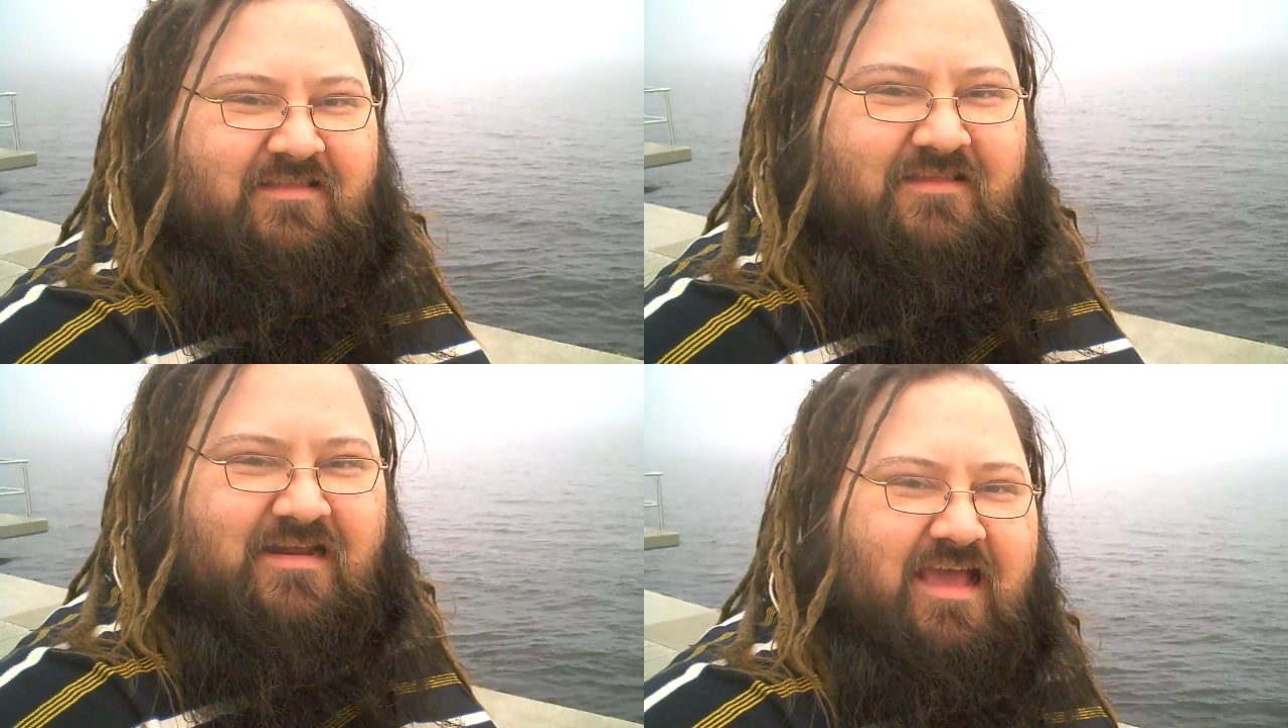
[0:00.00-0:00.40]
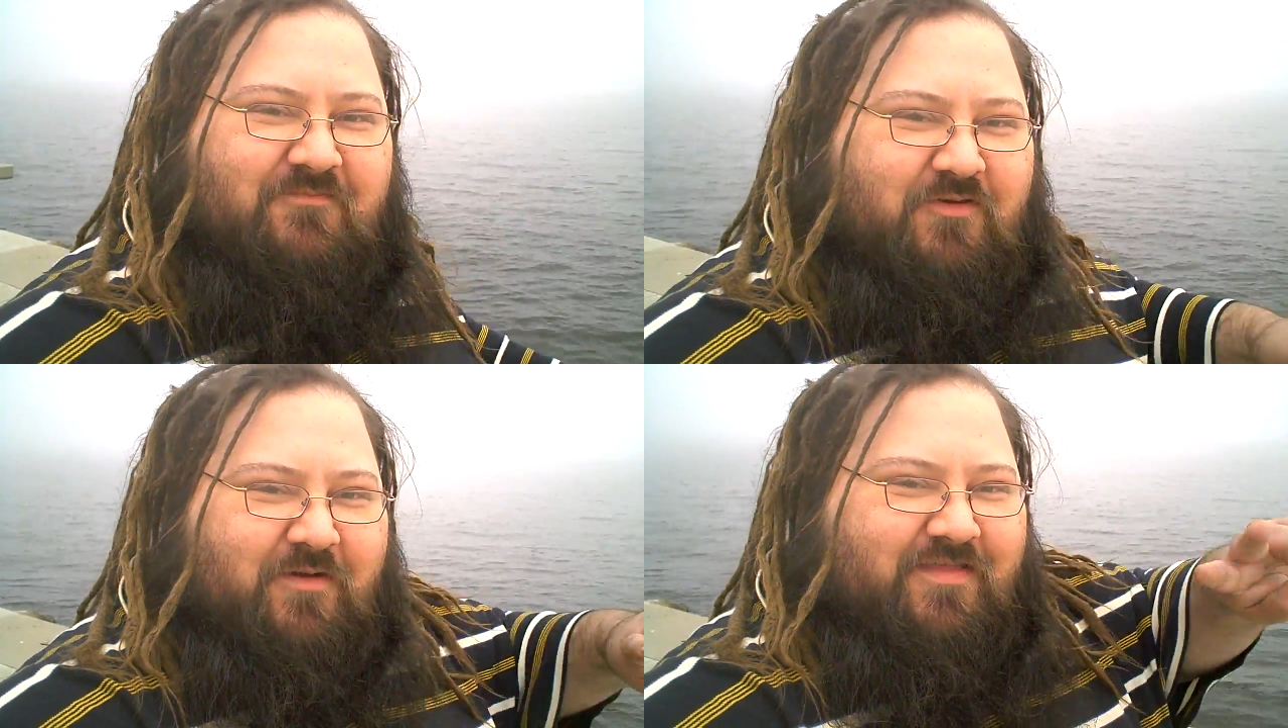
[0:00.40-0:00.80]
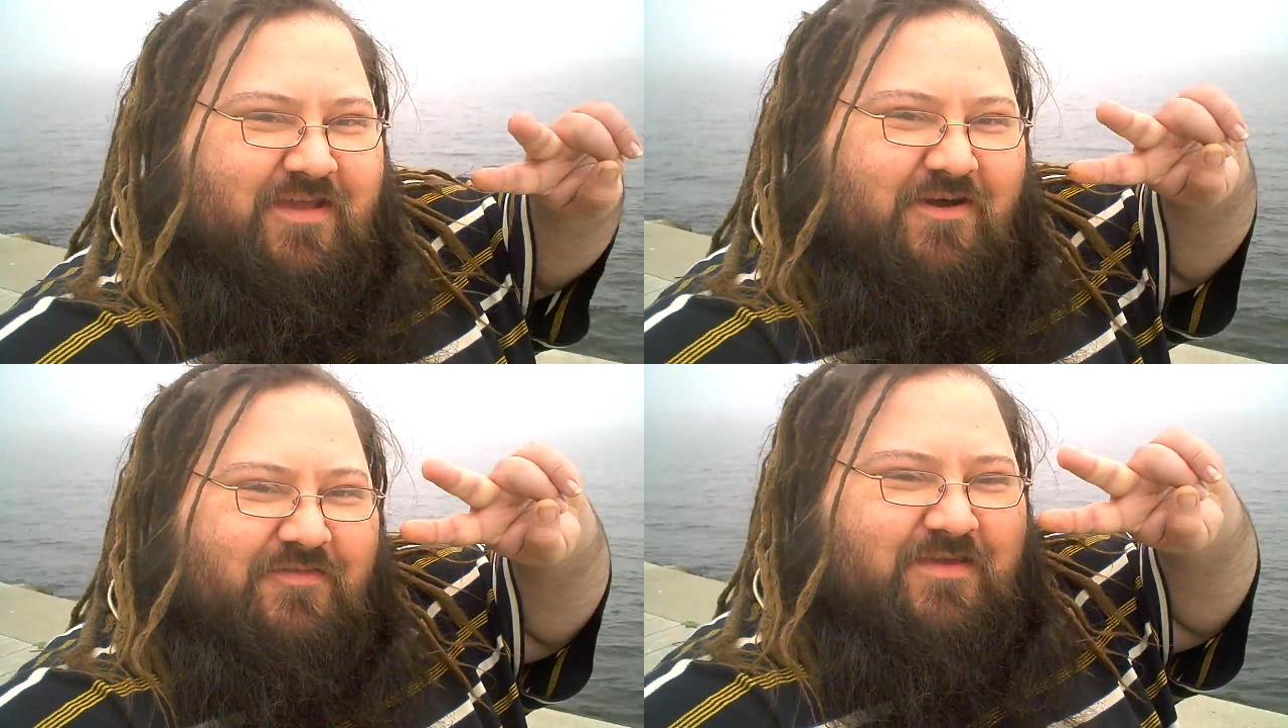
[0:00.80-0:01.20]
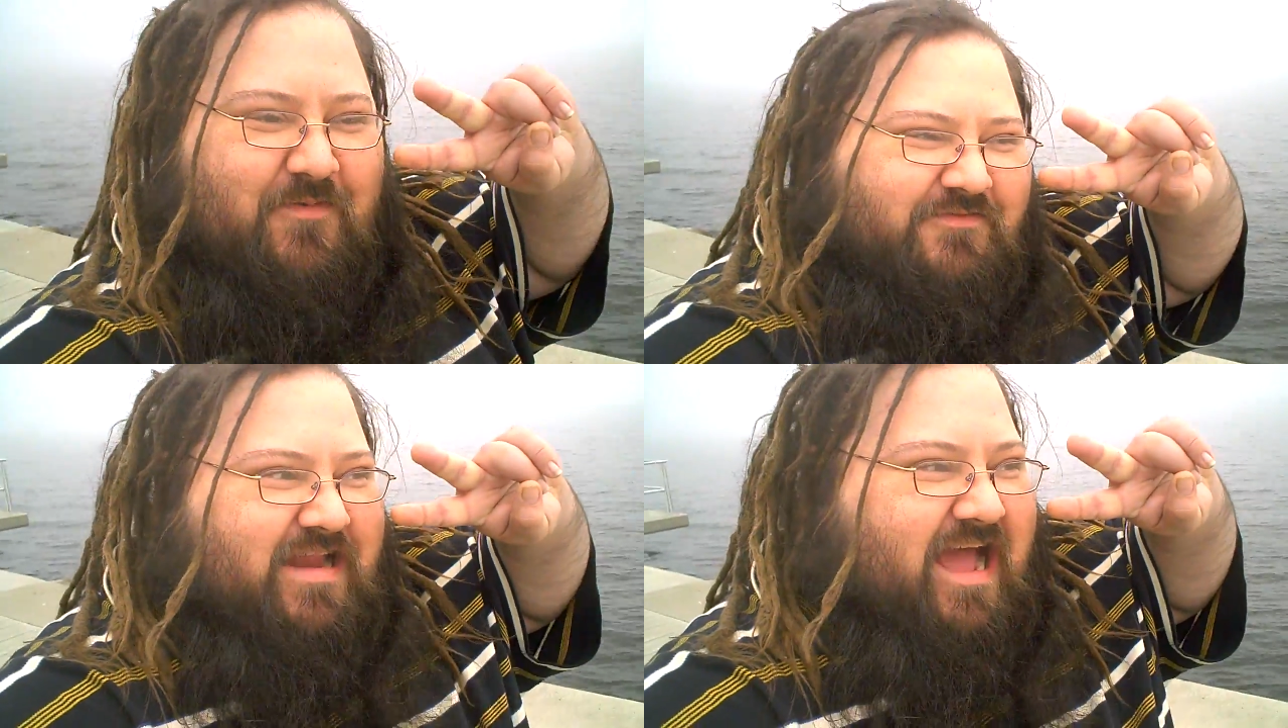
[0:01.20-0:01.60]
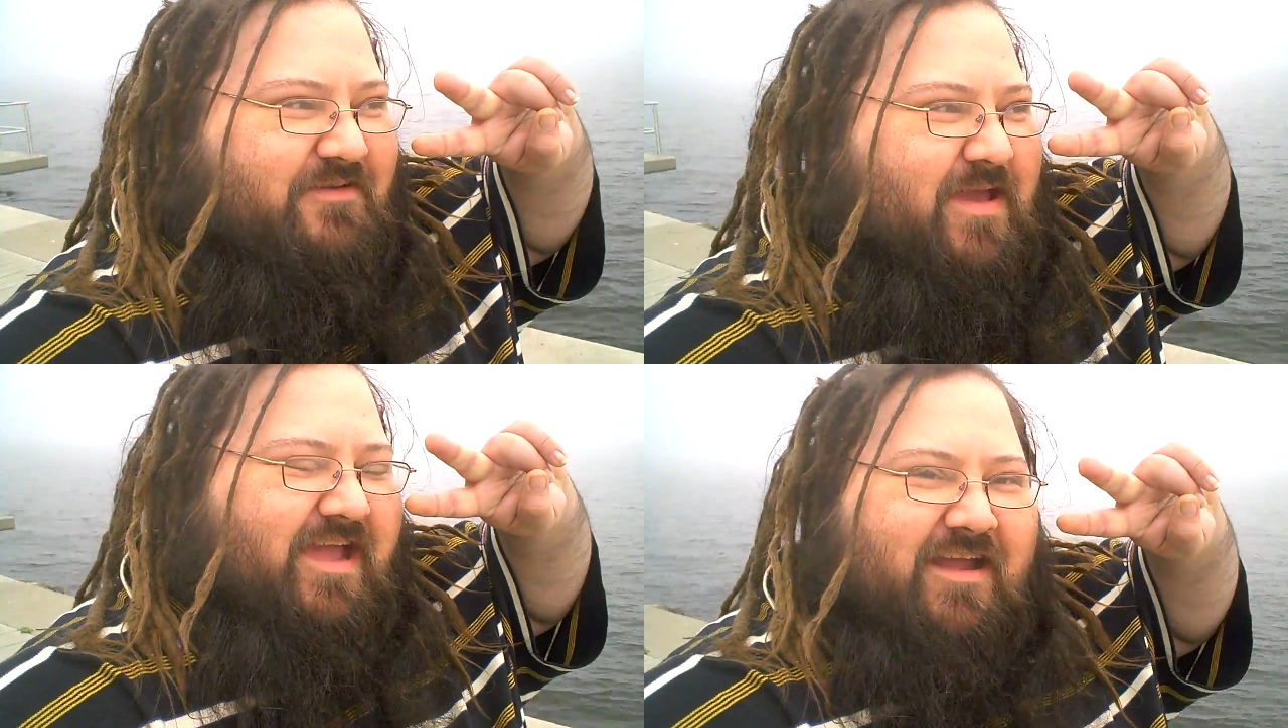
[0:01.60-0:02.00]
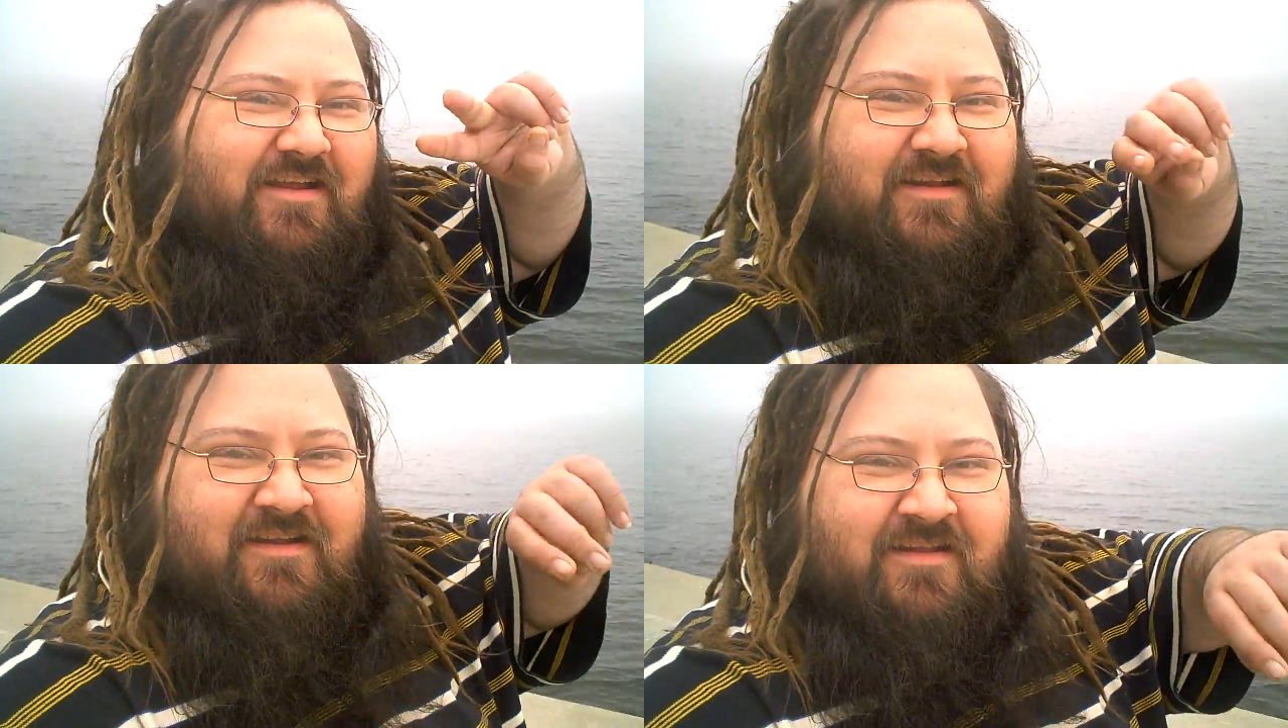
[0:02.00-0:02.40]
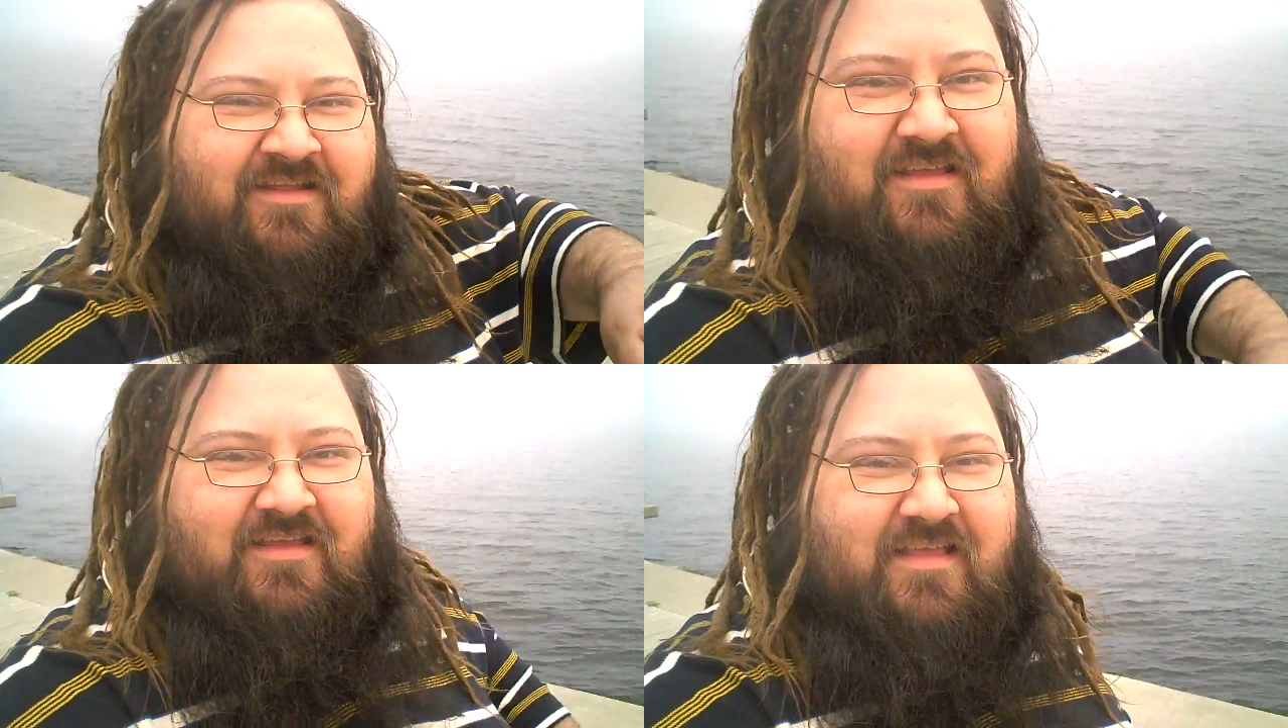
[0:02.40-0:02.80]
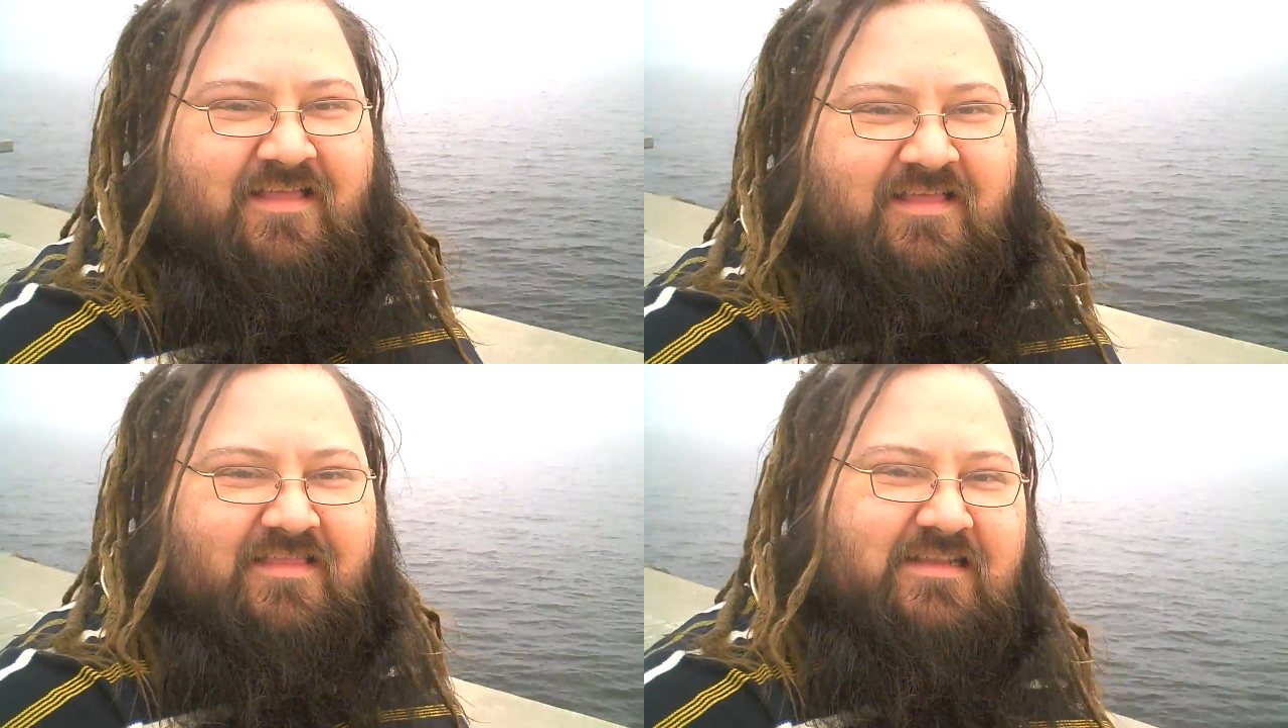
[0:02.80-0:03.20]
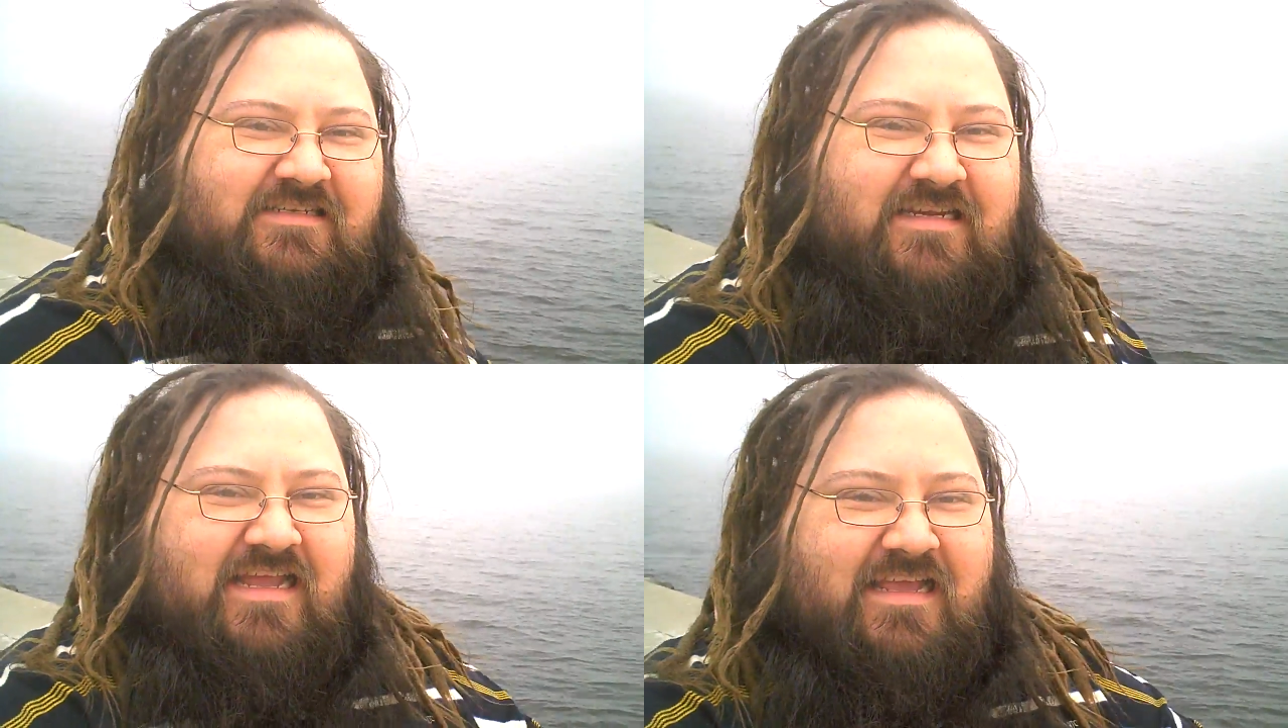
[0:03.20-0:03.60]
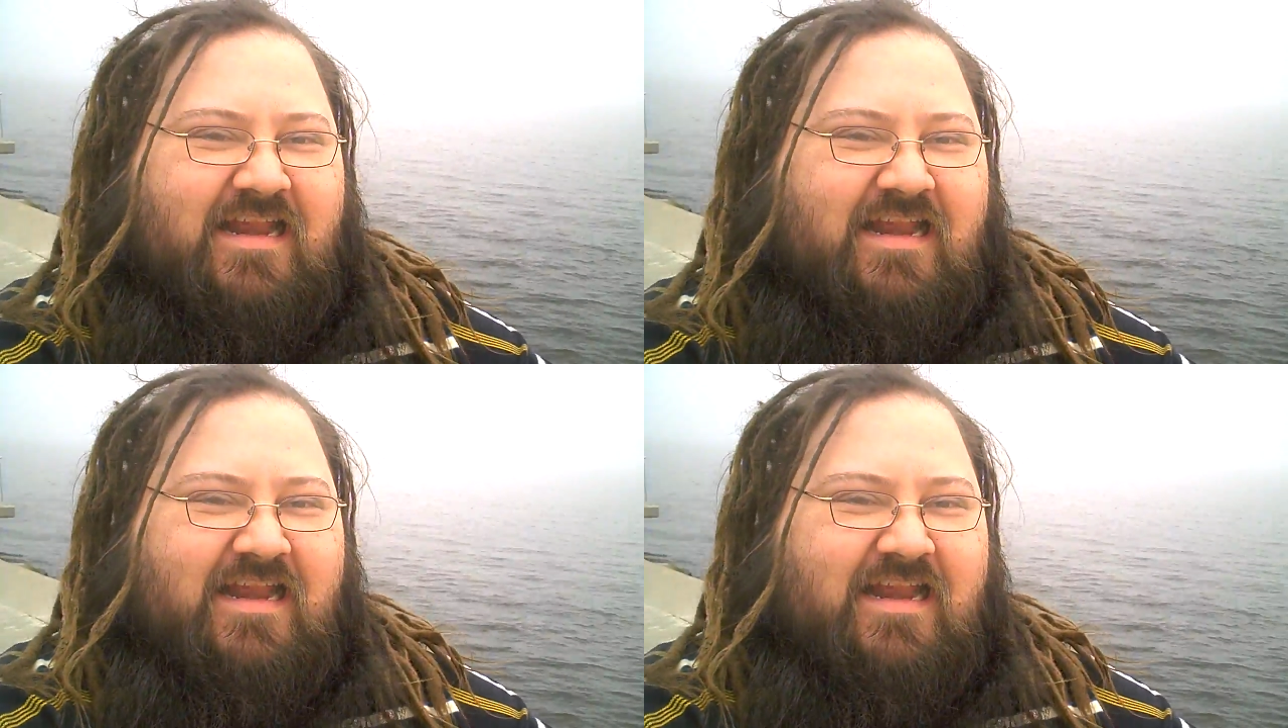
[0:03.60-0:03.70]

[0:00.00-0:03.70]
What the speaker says: And I'm the one, the only Boondong Bear. Let's check it